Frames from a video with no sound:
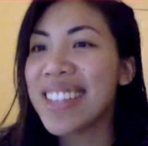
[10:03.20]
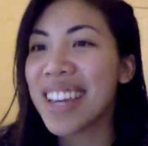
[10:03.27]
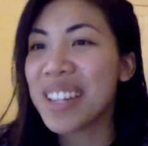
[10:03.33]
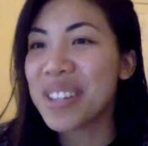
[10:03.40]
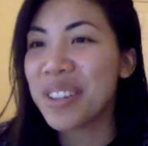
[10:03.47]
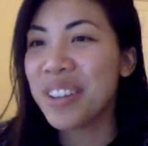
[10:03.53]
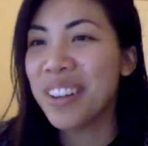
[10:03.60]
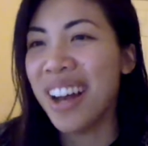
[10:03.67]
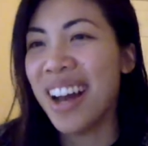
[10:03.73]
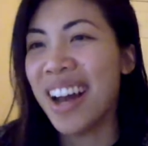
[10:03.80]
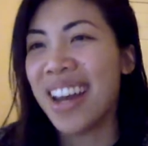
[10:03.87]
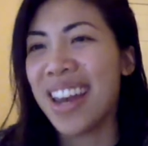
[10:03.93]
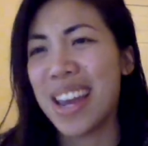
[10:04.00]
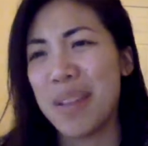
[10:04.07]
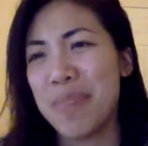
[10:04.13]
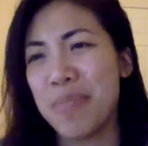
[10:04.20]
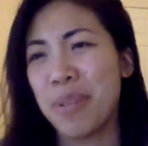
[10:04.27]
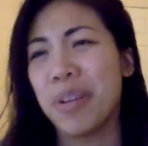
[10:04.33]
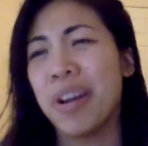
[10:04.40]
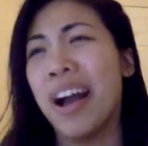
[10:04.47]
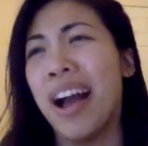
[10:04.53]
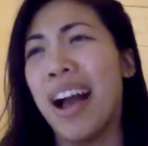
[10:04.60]
Daniel. Hi.
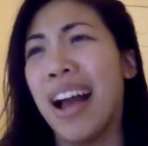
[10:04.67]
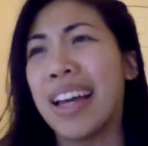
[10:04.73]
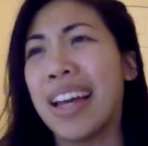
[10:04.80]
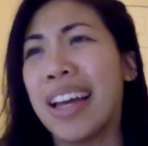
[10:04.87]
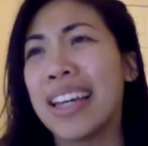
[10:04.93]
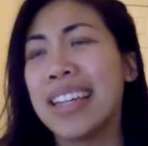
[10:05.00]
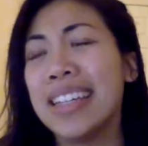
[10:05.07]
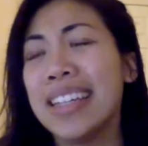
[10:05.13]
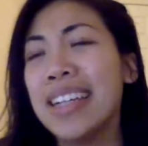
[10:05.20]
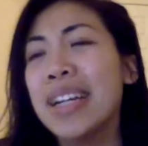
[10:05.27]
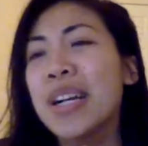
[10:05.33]
Amber. Hi.